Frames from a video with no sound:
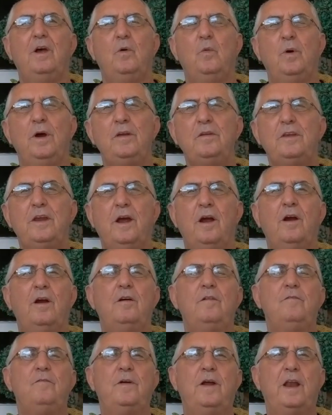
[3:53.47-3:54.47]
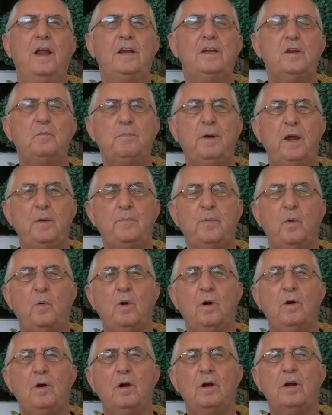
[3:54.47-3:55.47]
Went there, filled out the
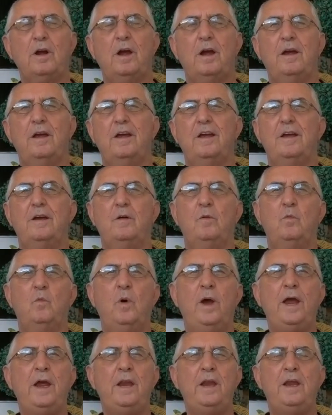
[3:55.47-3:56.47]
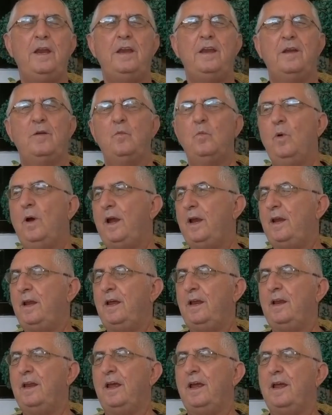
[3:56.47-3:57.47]
paperwork, waited and
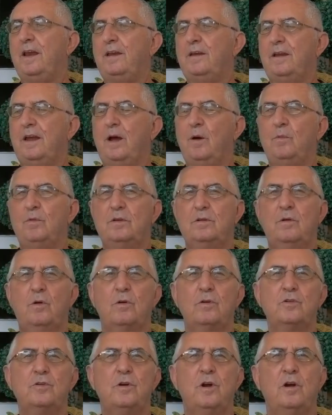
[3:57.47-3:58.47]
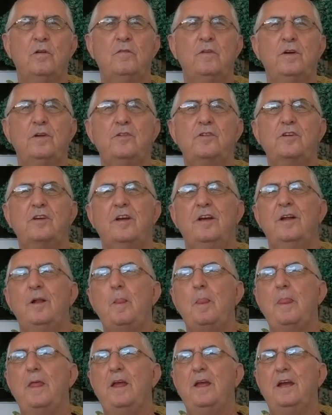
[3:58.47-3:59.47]
waited, and I was, of course, nervous.
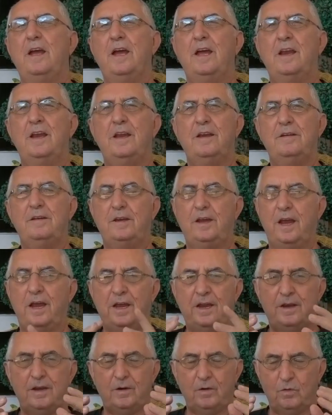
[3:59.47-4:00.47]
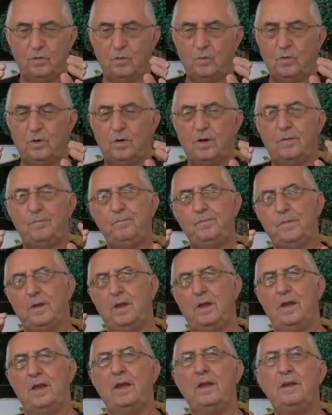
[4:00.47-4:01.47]
And, and
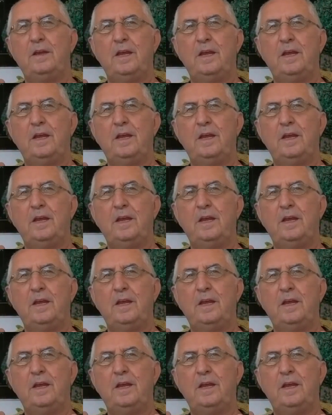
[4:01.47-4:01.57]
in